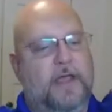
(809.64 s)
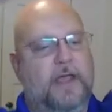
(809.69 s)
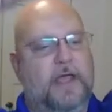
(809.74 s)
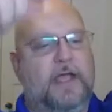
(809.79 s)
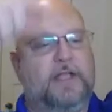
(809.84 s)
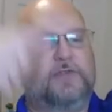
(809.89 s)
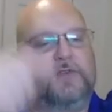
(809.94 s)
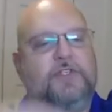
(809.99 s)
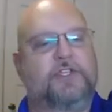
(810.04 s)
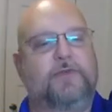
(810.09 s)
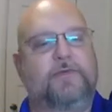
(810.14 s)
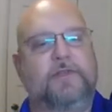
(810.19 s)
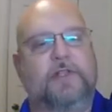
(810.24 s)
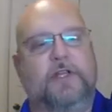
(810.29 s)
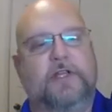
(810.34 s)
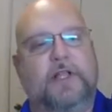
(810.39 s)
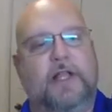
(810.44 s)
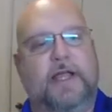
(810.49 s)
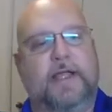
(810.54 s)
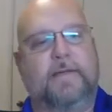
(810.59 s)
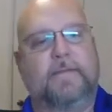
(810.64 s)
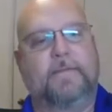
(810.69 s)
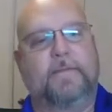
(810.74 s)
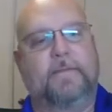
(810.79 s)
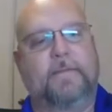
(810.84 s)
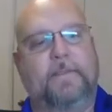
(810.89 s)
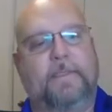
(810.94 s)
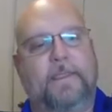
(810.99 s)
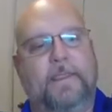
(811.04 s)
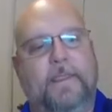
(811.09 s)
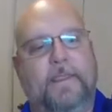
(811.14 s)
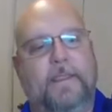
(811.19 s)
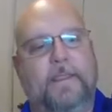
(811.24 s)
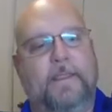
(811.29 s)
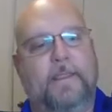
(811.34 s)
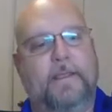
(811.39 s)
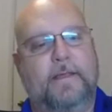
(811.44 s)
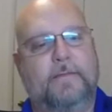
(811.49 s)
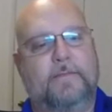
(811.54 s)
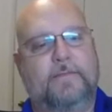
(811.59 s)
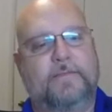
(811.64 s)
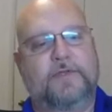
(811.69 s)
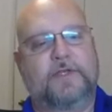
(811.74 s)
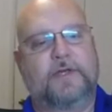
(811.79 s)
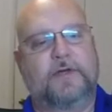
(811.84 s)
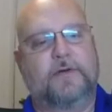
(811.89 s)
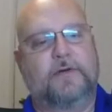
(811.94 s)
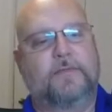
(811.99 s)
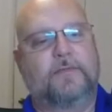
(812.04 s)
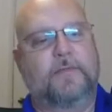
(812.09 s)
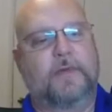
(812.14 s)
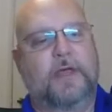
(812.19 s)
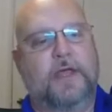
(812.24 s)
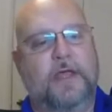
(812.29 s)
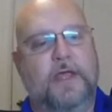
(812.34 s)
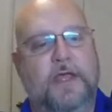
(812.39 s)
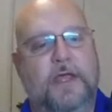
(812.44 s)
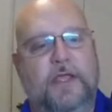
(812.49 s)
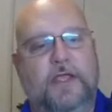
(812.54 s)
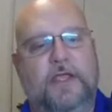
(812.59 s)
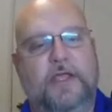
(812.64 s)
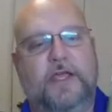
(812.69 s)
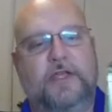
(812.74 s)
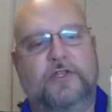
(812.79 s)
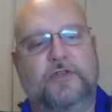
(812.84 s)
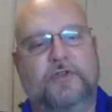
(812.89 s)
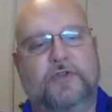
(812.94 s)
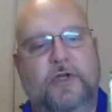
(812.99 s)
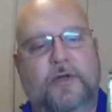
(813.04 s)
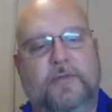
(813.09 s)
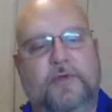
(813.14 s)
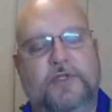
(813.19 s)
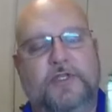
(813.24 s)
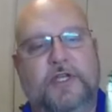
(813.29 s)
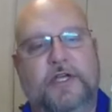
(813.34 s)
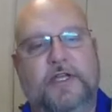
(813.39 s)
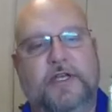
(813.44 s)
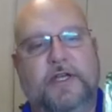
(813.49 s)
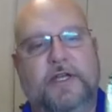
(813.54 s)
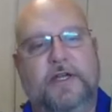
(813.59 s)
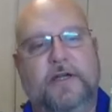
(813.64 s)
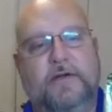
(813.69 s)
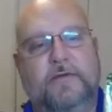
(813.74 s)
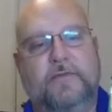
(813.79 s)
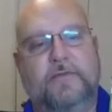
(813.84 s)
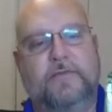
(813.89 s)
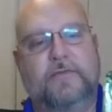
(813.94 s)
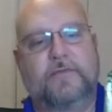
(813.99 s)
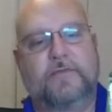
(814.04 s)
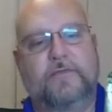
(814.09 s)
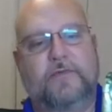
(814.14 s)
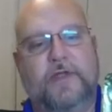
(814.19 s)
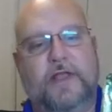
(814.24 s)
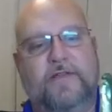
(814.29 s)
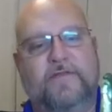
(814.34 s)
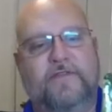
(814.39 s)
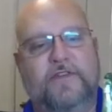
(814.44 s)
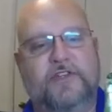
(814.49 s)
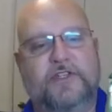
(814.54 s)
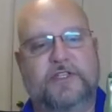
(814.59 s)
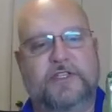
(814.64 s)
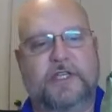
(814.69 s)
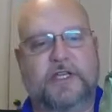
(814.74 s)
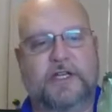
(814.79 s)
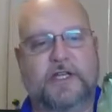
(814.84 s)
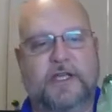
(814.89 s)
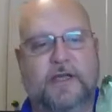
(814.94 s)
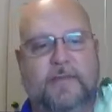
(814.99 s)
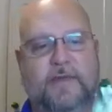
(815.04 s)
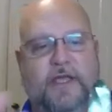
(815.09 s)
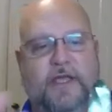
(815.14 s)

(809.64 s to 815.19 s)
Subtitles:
That's what she would look like. So you got your trebles on there where that fish is going to come